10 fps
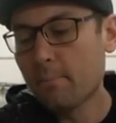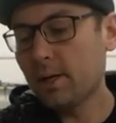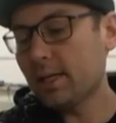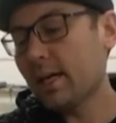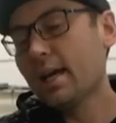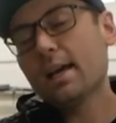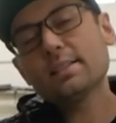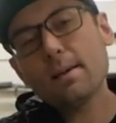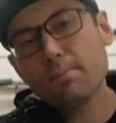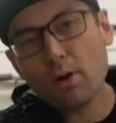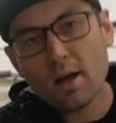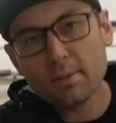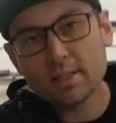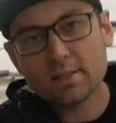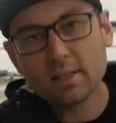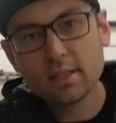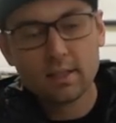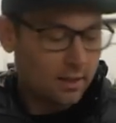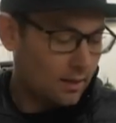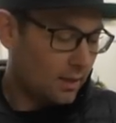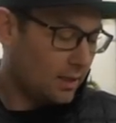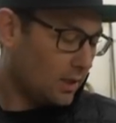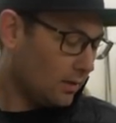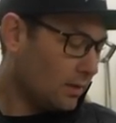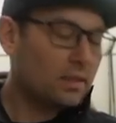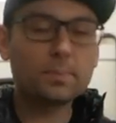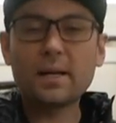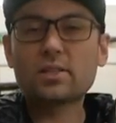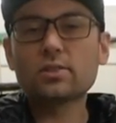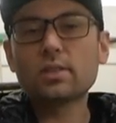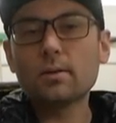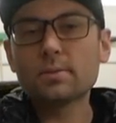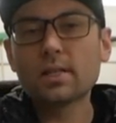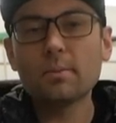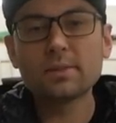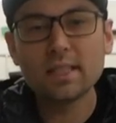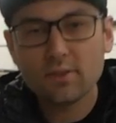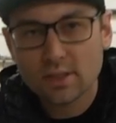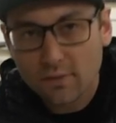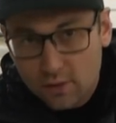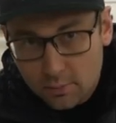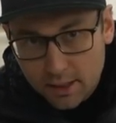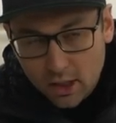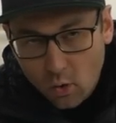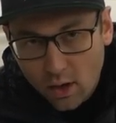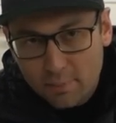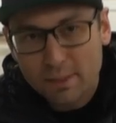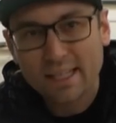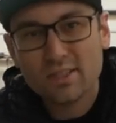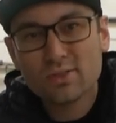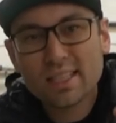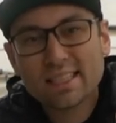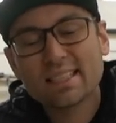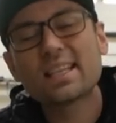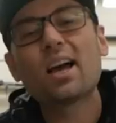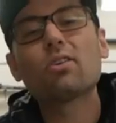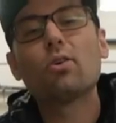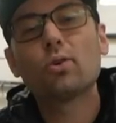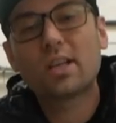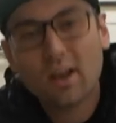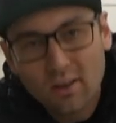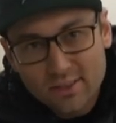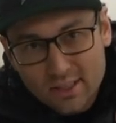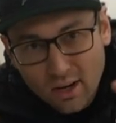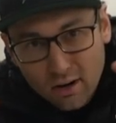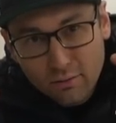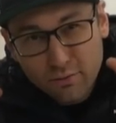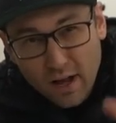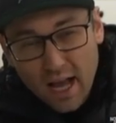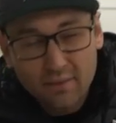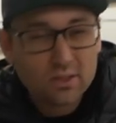But as I promised, get you a little special something something, save yourself a little bit of coin by using discount code GallStar5.